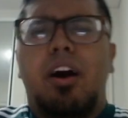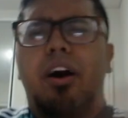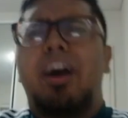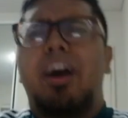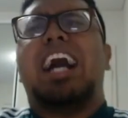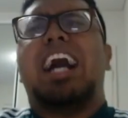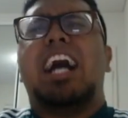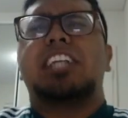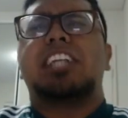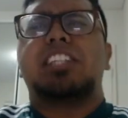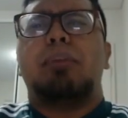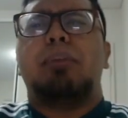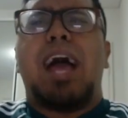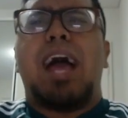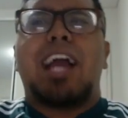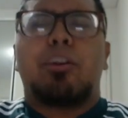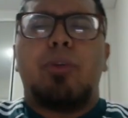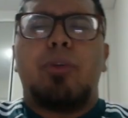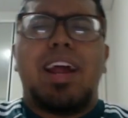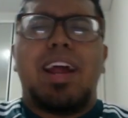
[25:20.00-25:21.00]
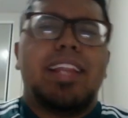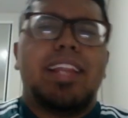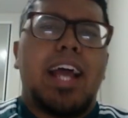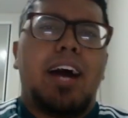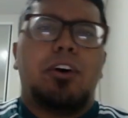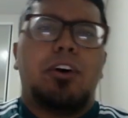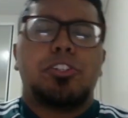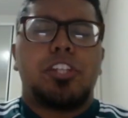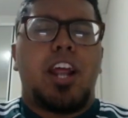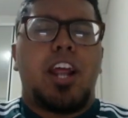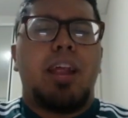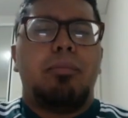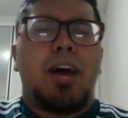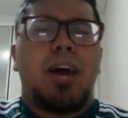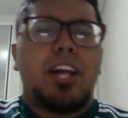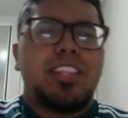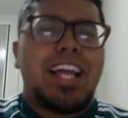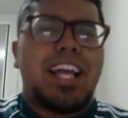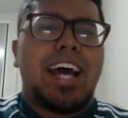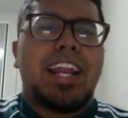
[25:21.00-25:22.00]
Alright guys, I'm back right now. Sorry
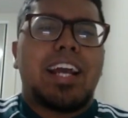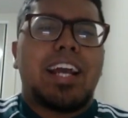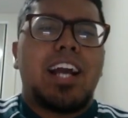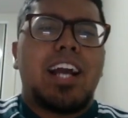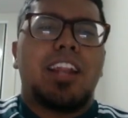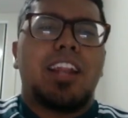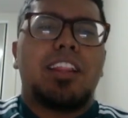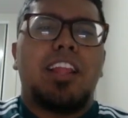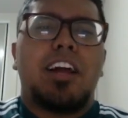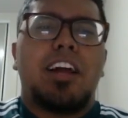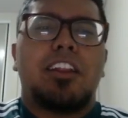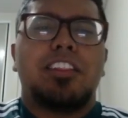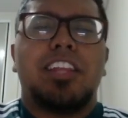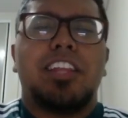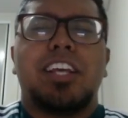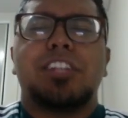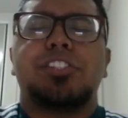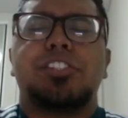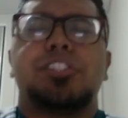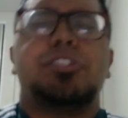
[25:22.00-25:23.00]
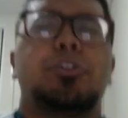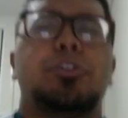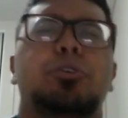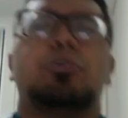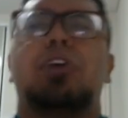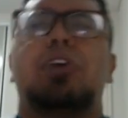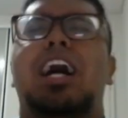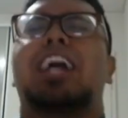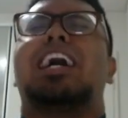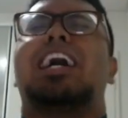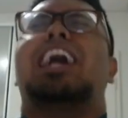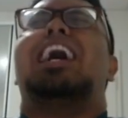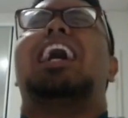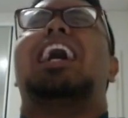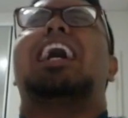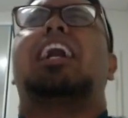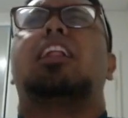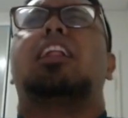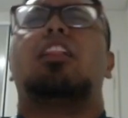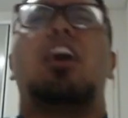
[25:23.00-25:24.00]
about that. I had a lot of things to
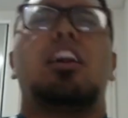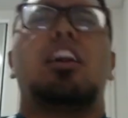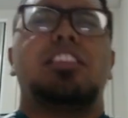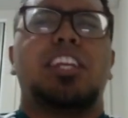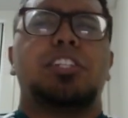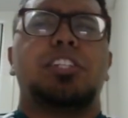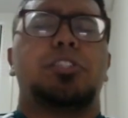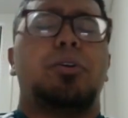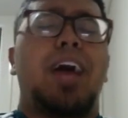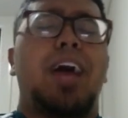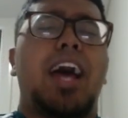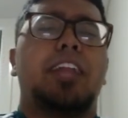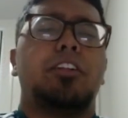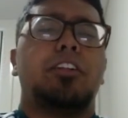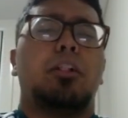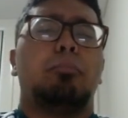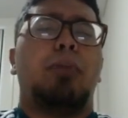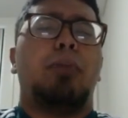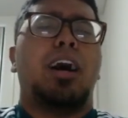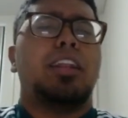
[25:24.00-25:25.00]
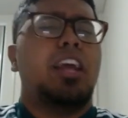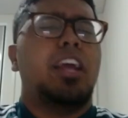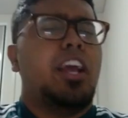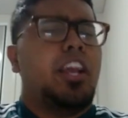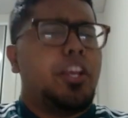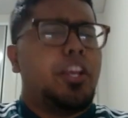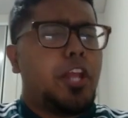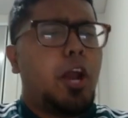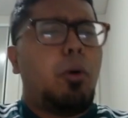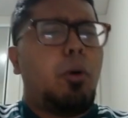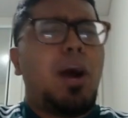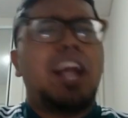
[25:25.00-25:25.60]
handle, but you know